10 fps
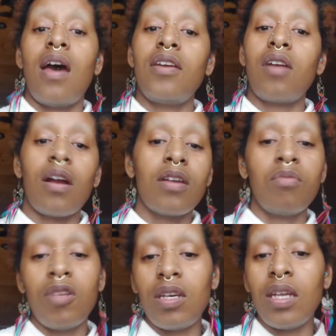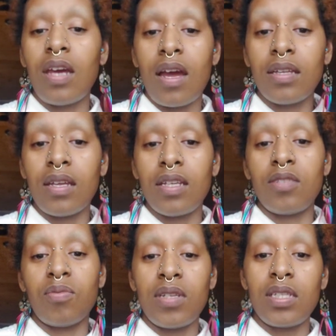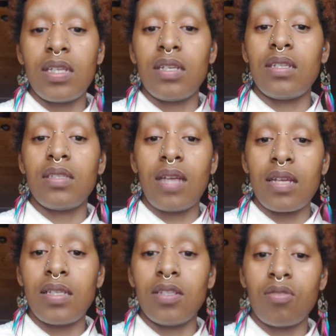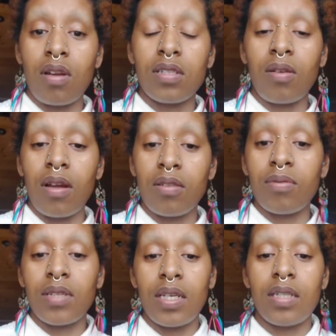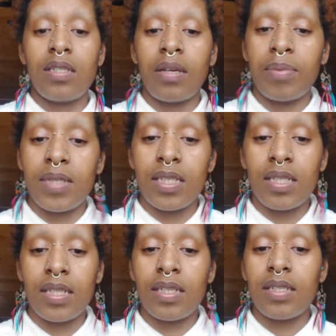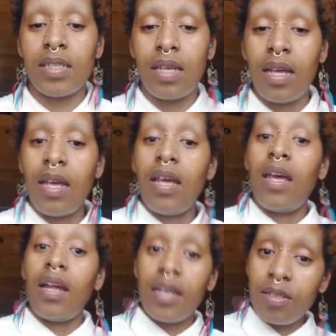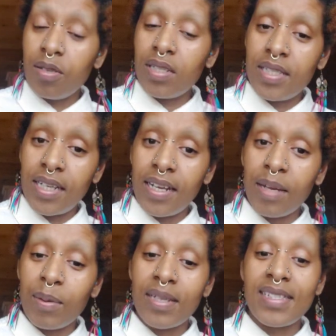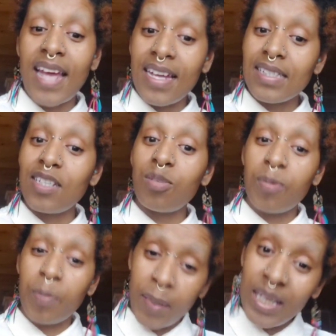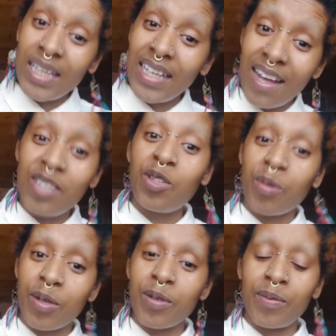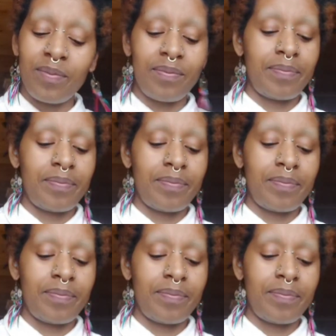Under our community guidelines, reason discussing drugs or other related substances. Interesting, because that is completely untrue.